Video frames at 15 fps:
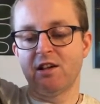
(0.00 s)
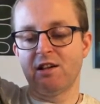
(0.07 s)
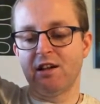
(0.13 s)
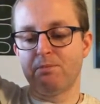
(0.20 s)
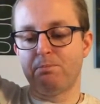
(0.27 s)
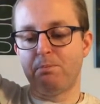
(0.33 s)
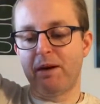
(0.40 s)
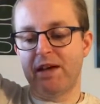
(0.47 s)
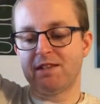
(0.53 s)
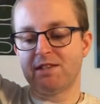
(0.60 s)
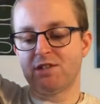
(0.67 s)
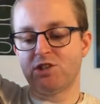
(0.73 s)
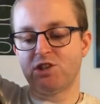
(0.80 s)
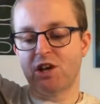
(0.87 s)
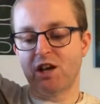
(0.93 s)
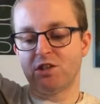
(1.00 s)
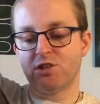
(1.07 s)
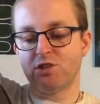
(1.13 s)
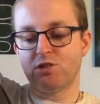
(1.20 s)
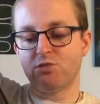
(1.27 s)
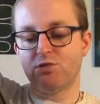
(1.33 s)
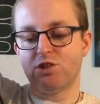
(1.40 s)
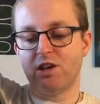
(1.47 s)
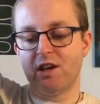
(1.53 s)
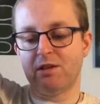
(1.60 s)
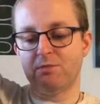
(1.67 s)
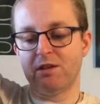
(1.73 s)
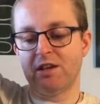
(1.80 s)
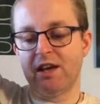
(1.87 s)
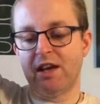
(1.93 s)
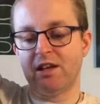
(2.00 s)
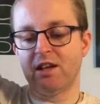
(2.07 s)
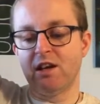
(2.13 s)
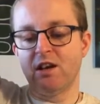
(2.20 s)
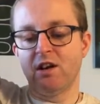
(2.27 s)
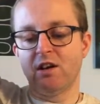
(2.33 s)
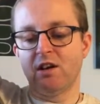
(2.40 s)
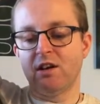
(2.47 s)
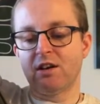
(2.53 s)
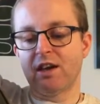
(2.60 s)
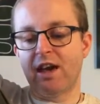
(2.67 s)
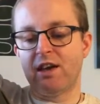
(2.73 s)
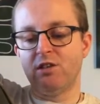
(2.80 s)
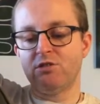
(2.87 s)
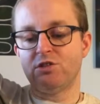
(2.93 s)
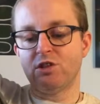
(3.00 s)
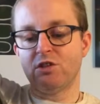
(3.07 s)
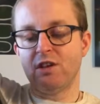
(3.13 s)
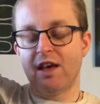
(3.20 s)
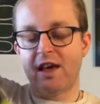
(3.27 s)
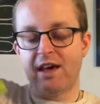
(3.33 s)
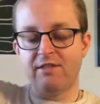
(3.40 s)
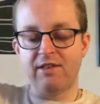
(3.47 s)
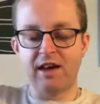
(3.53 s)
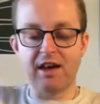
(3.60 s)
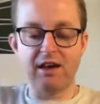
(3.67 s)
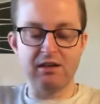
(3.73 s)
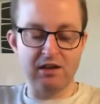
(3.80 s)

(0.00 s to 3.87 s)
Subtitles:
the best chance to germinate. Okay, you don't have a